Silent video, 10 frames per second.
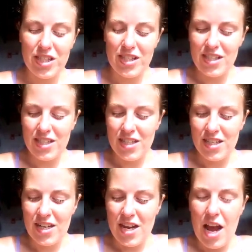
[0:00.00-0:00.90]

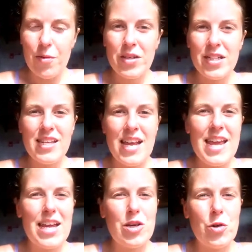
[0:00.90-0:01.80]
Just, I wouldn't
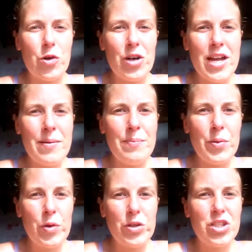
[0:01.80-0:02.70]
say ignore it,
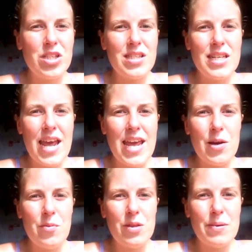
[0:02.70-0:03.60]
but just
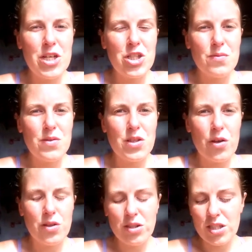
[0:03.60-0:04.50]
take it with a pinch of
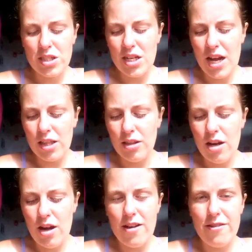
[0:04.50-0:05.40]
salt. A
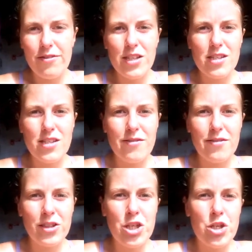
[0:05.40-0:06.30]
lot of the
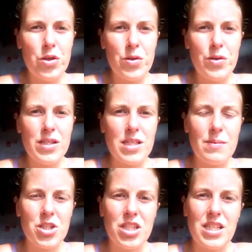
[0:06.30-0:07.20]
stuff on the news,
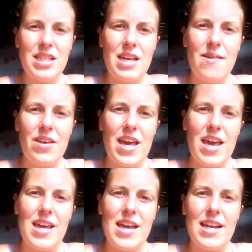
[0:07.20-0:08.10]
especially
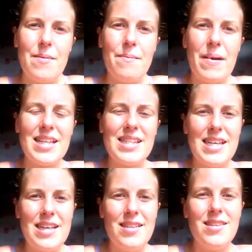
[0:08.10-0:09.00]
TV and in
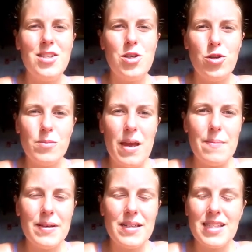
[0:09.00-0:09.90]
magazines and
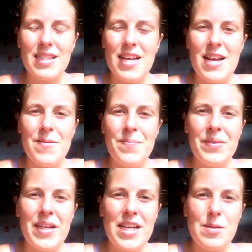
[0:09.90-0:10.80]
newspapers,
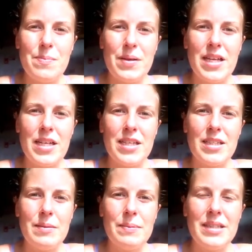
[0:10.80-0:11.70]
has
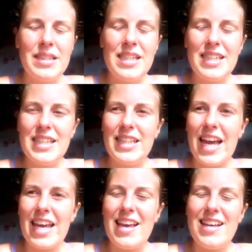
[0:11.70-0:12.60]
been
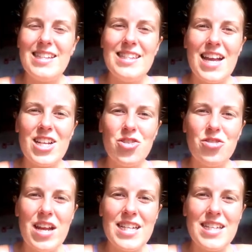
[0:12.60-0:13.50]
completely like
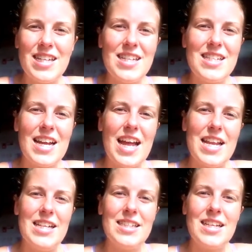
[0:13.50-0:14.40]
exaggerated
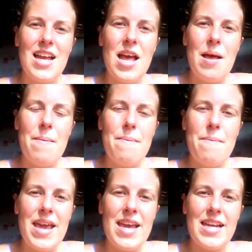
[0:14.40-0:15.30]
and
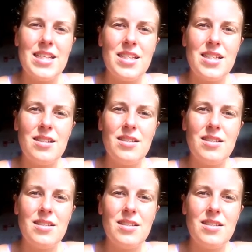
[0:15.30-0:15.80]
made,